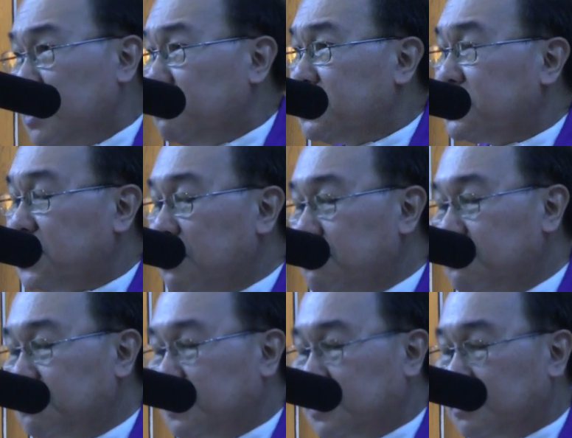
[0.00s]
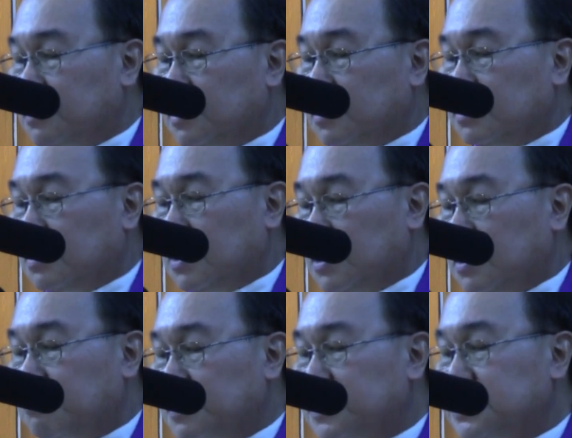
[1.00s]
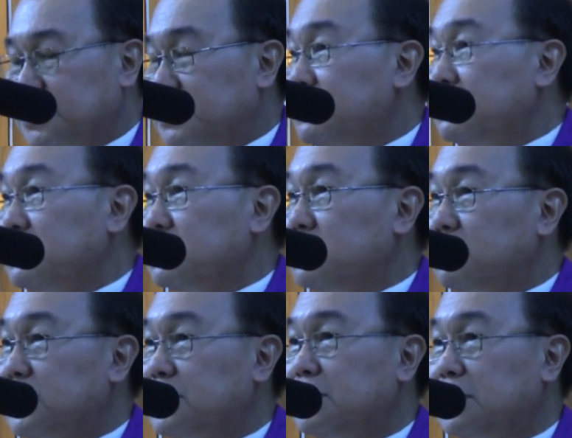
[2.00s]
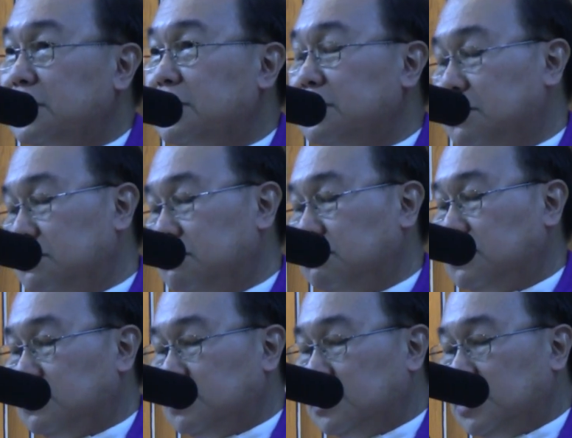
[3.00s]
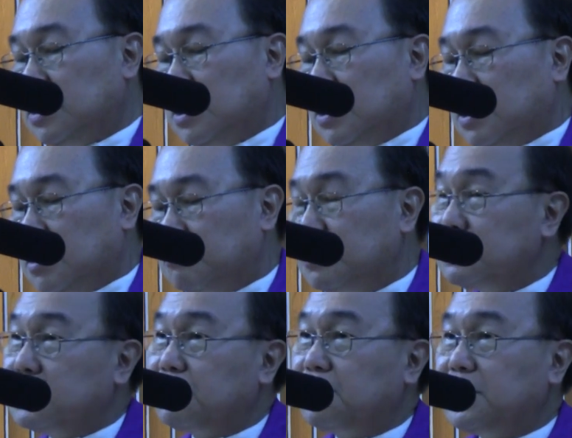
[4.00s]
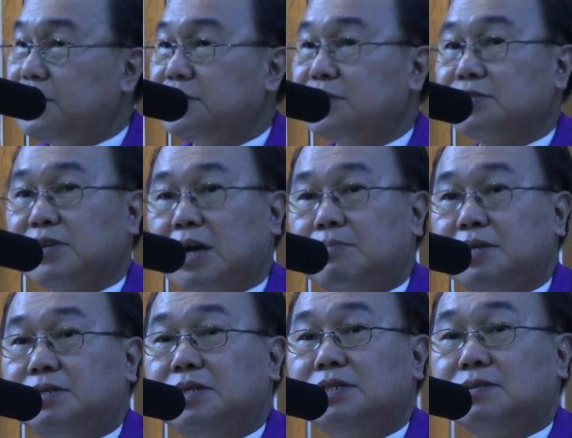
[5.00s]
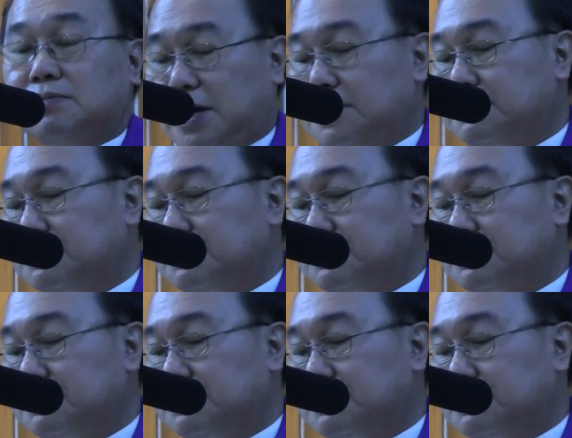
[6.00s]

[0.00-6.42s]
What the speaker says: But a person recently beautifully described it this way.